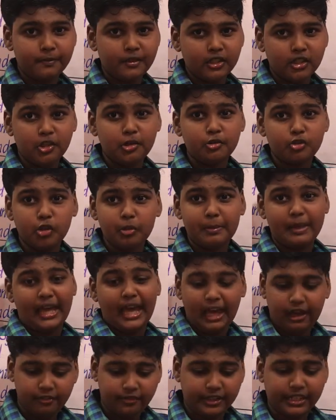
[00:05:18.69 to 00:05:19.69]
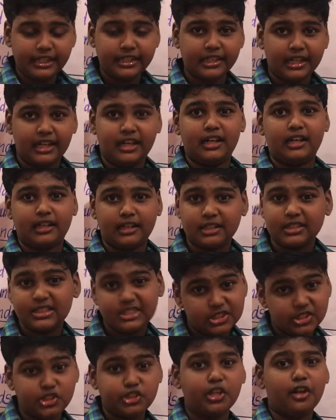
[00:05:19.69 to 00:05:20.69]
You may have read the
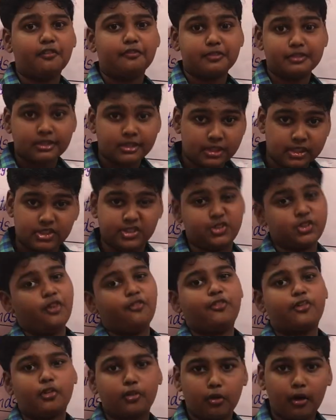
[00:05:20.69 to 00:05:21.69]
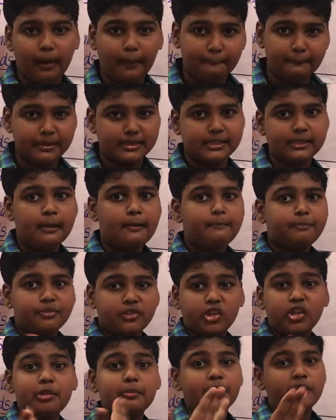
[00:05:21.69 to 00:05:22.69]
history of Christopher Columbus,
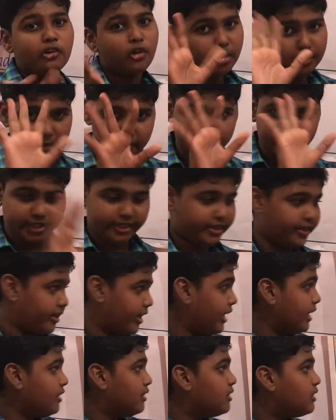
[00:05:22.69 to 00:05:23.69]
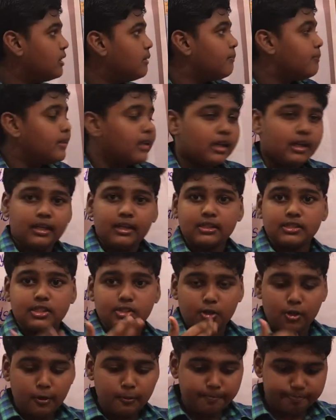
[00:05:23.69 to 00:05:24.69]
then you may know about it, right?
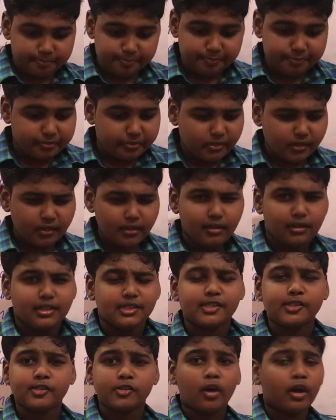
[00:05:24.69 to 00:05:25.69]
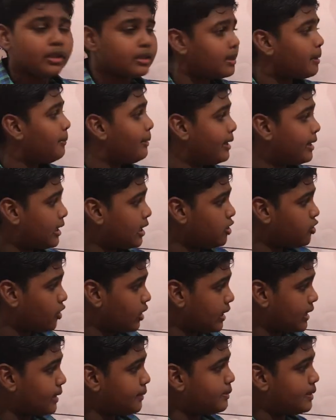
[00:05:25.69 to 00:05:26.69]
So North America
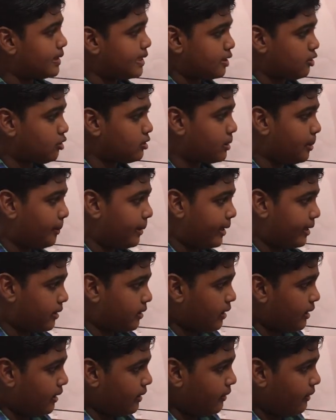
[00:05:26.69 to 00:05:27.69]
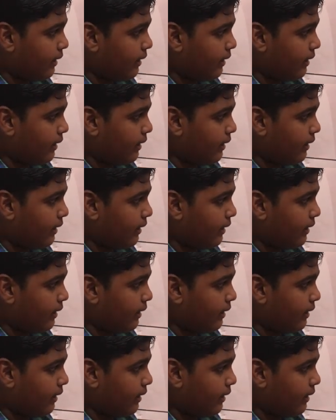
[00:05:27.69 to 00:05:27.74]
together with South America.